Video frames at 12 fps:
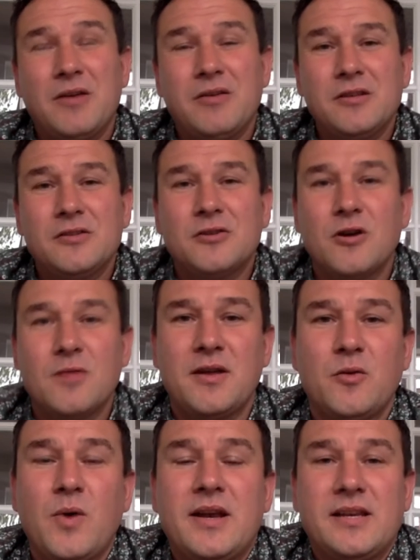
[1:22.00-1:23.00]
I'm going to talk about
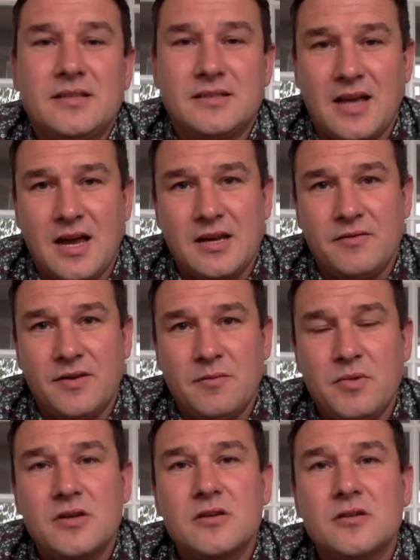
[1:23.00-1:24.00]
the wedding side of it
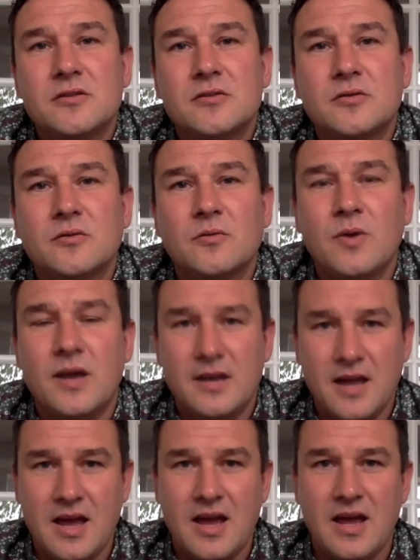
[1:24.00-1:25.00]
because when
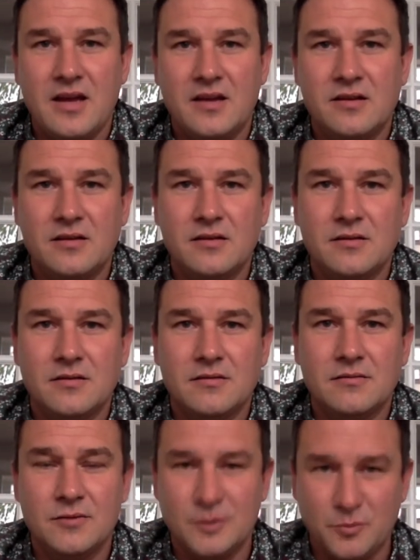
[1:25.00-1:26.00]
I
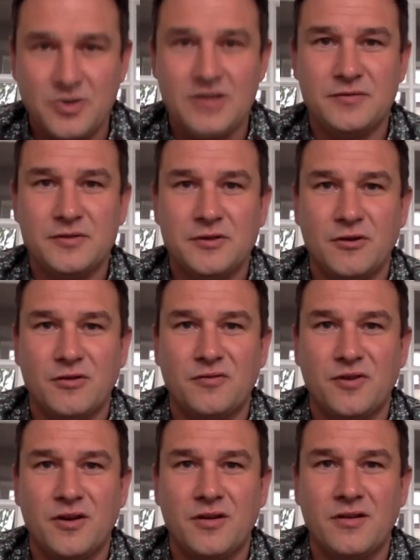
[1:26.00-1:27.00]
was a press
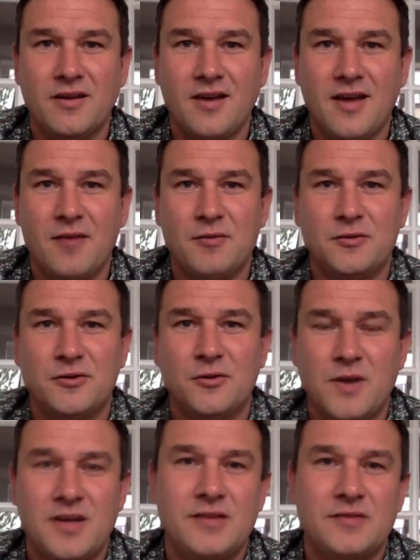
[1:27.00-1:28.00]
photographer, I would do
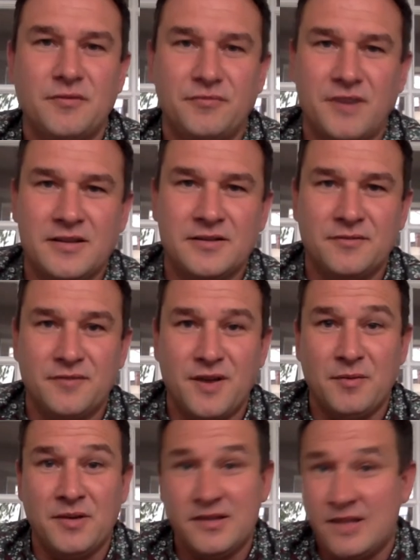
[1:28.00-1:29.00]
weddings for friends and
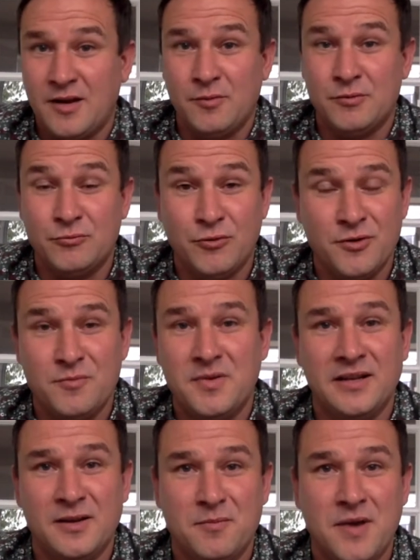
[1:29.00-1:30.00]
family and then I would run a
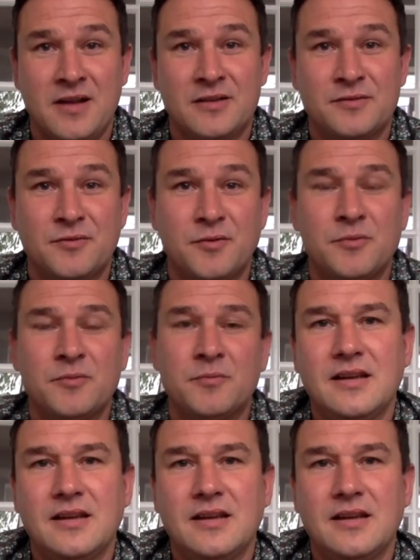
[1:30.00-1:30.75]
million miles from them.